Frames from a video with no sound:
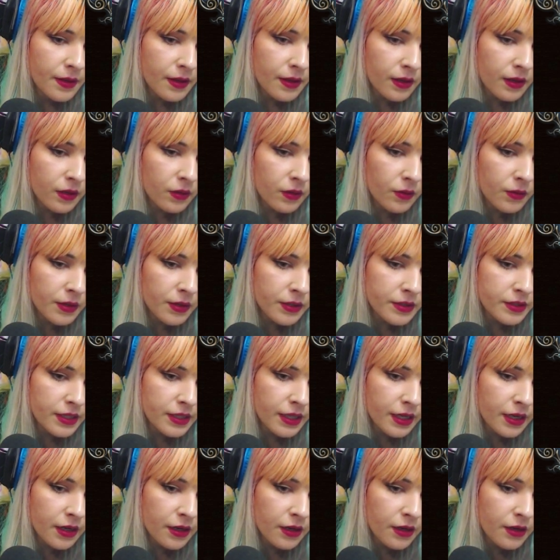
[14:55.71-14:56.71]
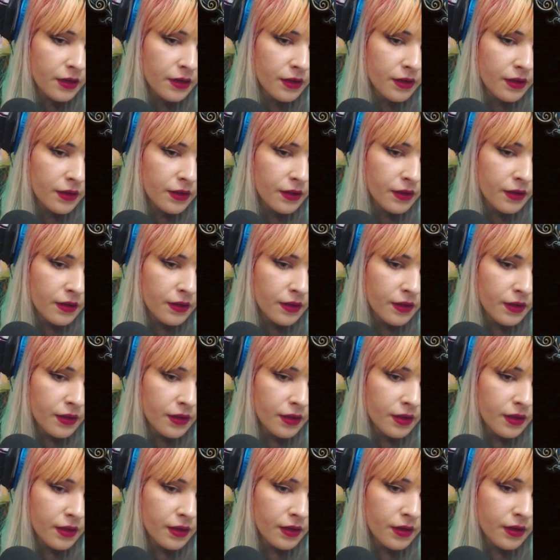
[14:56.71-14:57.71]
Lord's hair?
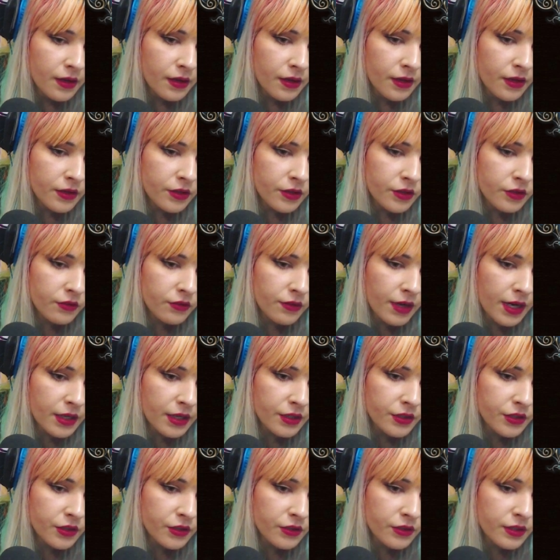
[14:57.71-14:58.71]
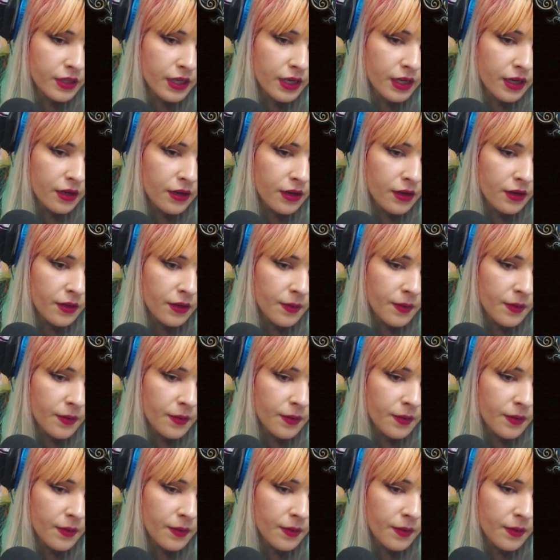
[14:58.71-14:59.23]
Director's hair?